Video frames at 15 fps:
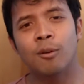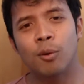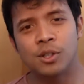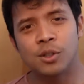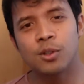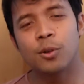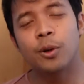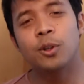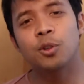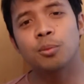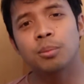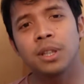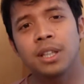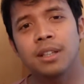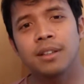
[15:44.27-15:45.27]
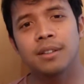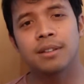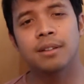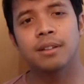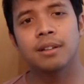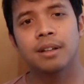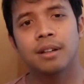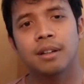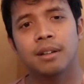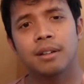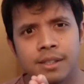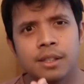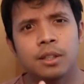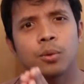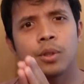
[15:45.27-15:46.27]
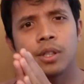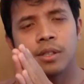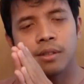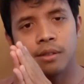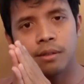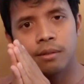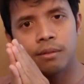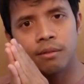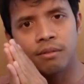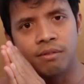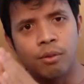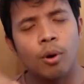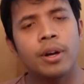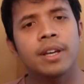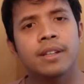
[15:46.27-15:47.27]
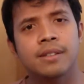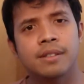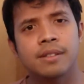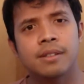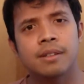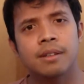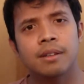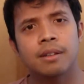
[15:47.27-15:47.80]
what's annoying to me is listening to his voice